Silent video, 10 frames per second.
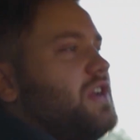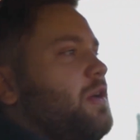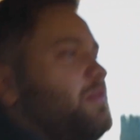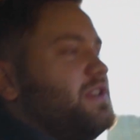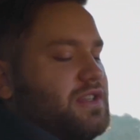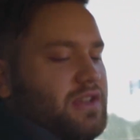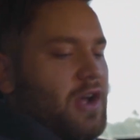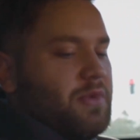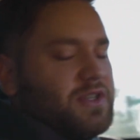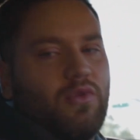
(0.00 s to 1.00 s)
how
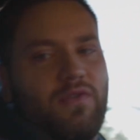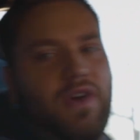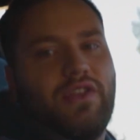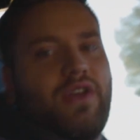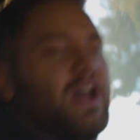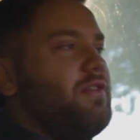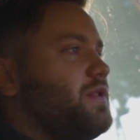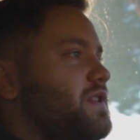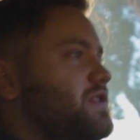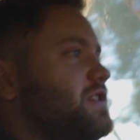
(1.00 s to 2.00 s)
much more fun you have with this